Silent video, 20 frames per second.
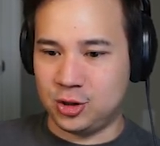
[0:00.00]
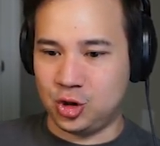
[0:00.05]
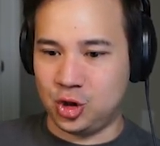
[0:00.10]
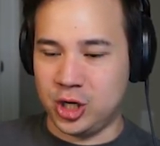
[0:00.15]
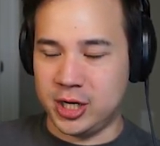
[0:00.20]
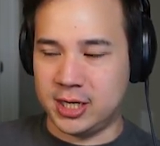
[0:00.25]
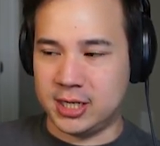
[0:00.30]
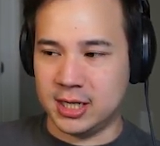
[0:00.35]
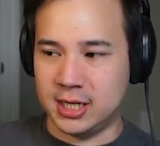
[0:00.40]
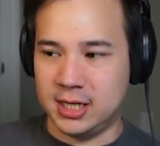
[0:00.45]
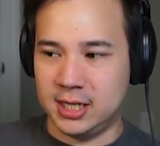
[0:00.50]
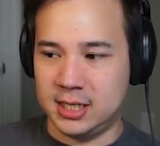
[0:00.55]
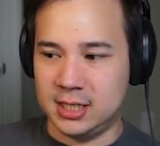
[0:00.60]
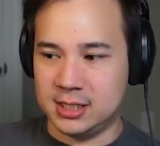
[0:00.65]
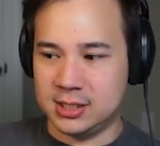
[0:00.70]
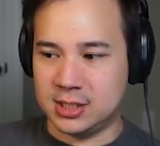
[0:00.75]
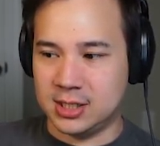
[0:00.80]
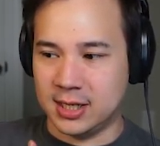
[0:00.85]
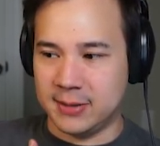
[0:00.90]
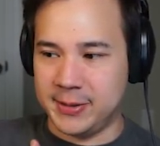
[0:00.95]
Chica's
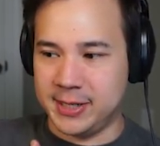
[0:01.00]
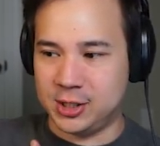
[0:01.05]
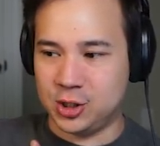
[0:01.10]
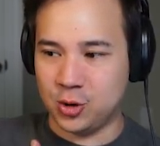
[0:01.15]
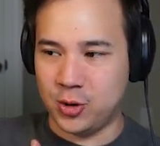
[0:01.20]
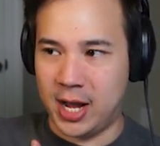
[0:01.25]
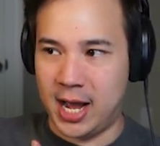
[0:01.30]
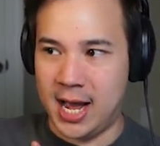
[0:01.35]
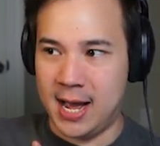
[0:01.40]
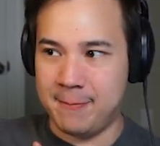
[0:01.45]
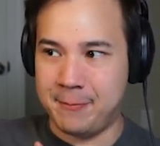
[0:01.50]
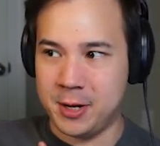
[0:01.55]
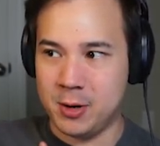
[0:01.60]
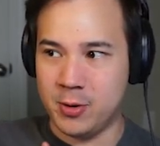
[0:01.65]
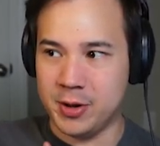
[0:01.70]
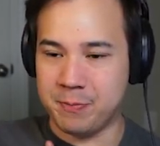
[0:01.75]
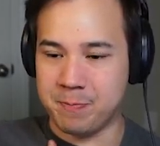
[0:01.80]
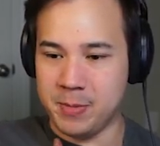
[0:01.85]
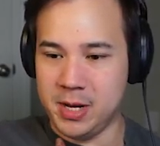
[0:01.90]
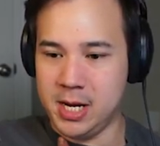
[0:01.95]
gonna be too happy
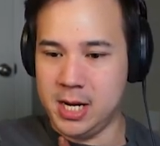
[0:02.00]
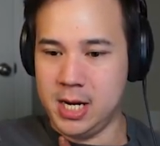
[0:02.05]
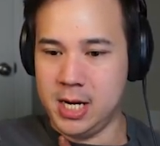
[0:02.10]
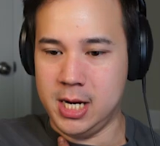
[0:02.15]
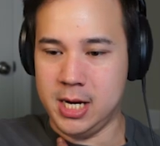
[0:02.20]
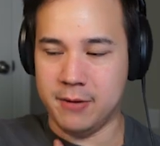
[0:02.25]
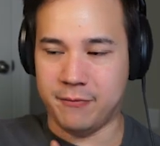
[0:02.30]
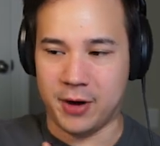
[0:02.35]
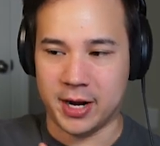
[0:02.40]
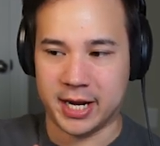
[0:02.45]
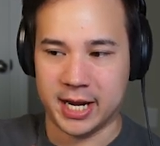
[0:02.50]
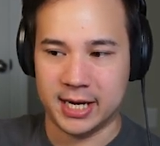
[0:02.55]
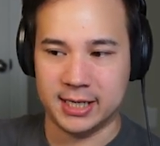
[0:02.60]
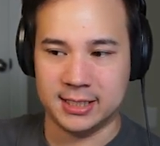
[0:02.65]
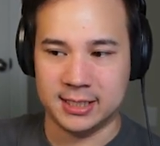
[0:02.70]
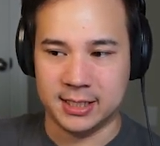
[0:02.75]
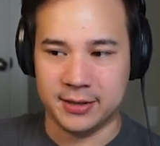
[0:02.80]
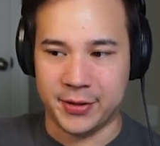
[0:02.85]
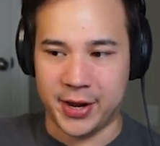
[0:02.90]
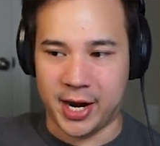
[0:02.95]
with me if I get
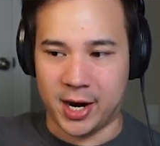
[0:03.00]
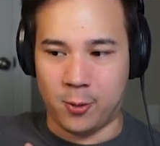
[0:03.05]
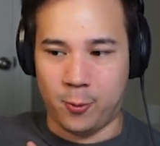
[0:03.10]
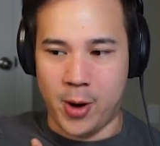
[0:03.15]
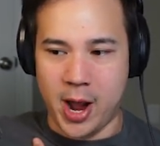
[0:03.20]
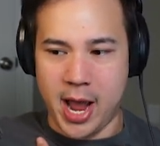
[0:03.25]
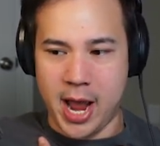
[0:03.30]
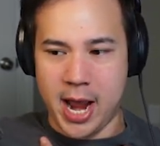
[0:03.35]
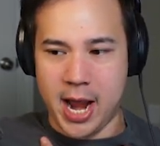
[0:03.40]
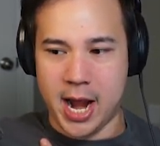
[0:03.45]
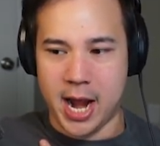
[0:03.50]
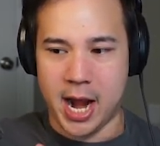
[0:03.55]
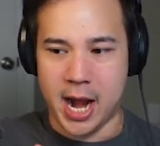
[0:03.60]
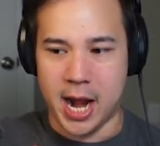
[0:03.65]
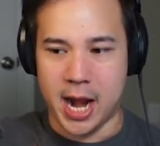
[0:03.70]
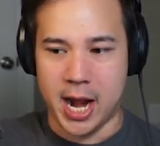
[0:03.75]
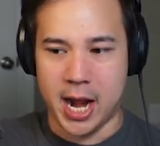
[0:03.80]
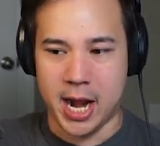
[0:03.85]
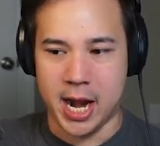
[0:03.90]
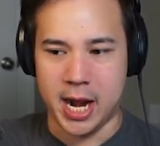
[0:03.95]
in their
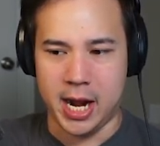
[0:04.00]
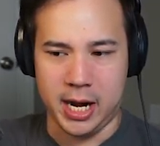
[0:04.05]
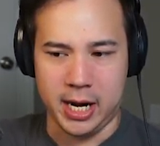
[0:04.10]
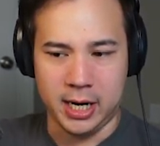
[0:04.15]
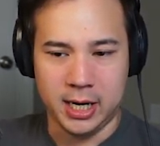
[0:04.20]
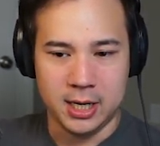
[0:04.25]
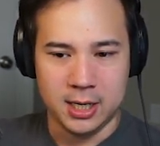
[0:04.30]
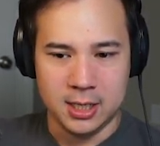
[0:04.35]
way.